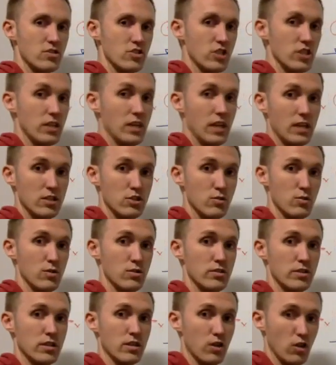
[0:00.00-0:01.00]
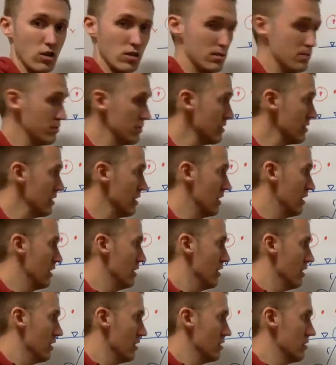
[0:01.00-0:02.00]
G has rows and columns,
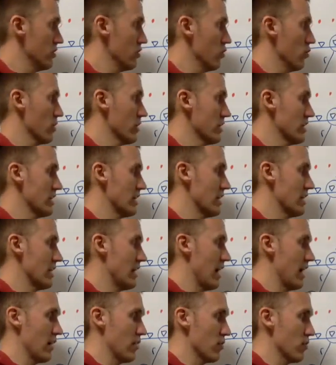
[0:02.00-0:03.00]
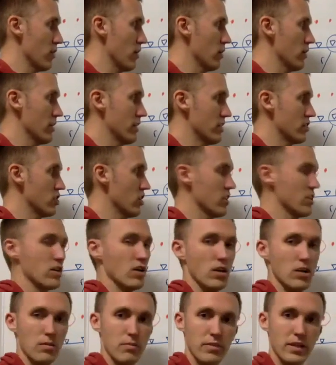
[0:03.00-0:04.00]
and so we're going to take the ith row and the jth
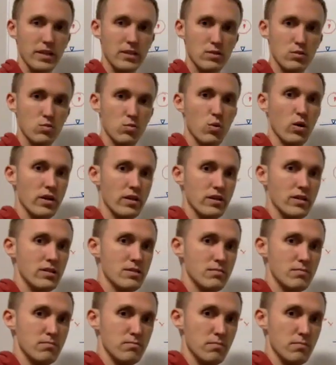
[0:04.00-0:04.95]
column, that's one